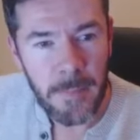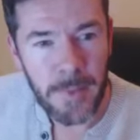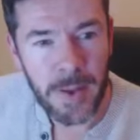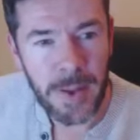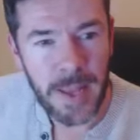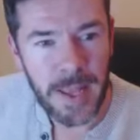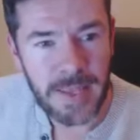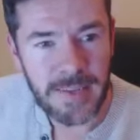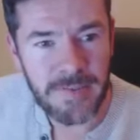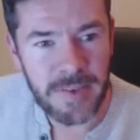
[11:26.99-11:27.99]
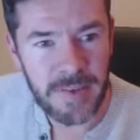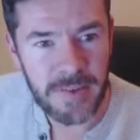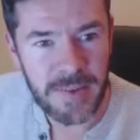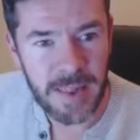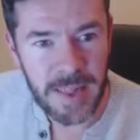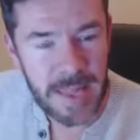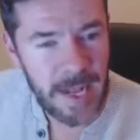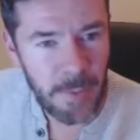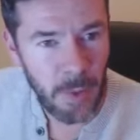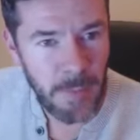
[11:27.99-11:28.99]
But it just feels a
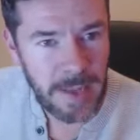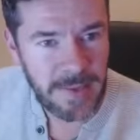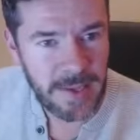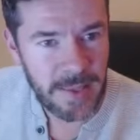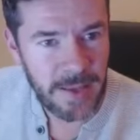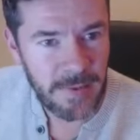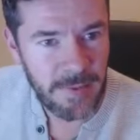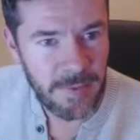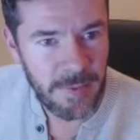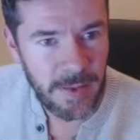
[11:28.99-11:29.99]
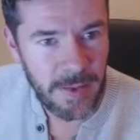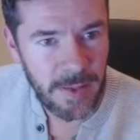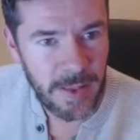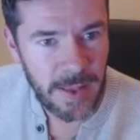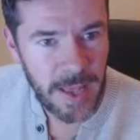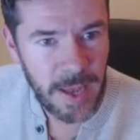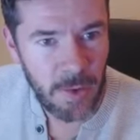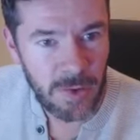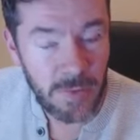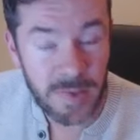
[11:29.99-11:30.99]
little more basic than the later
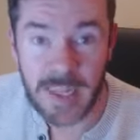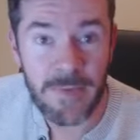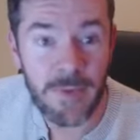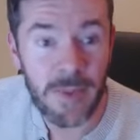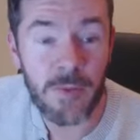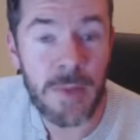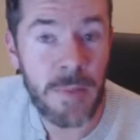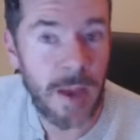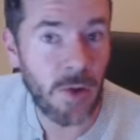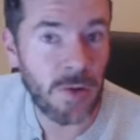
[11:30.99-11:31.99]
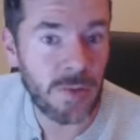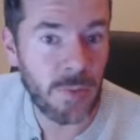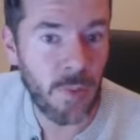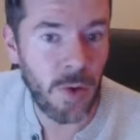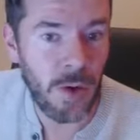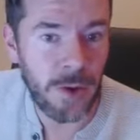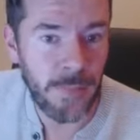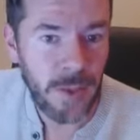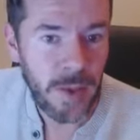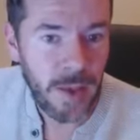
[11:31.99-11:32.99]
Ultimas, and even the remade Ultima
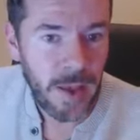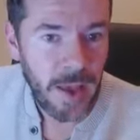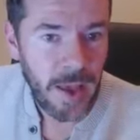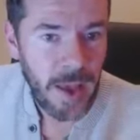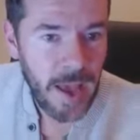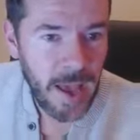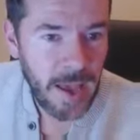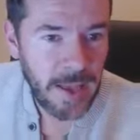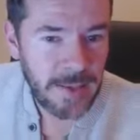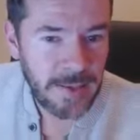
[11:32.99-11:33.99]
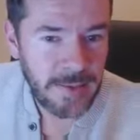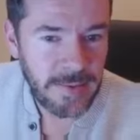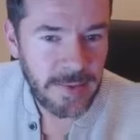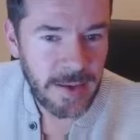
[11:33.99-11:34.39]
1. And